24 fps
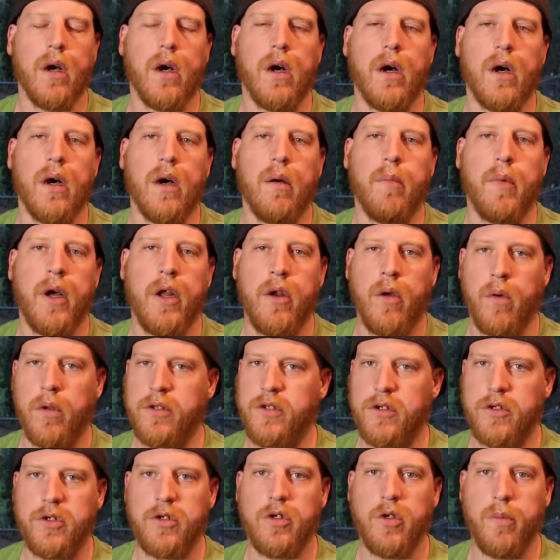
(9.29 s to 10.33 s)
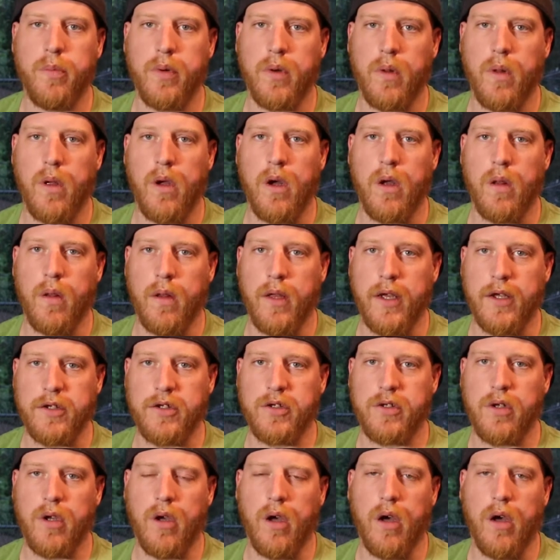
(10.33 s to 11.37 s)
I know it's a super long
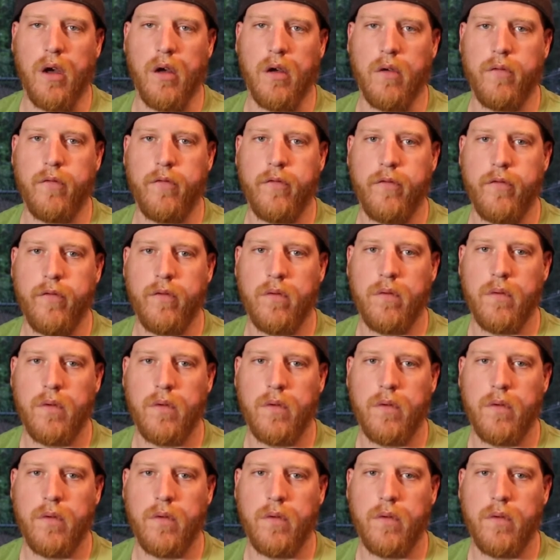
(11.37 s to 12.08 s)
list of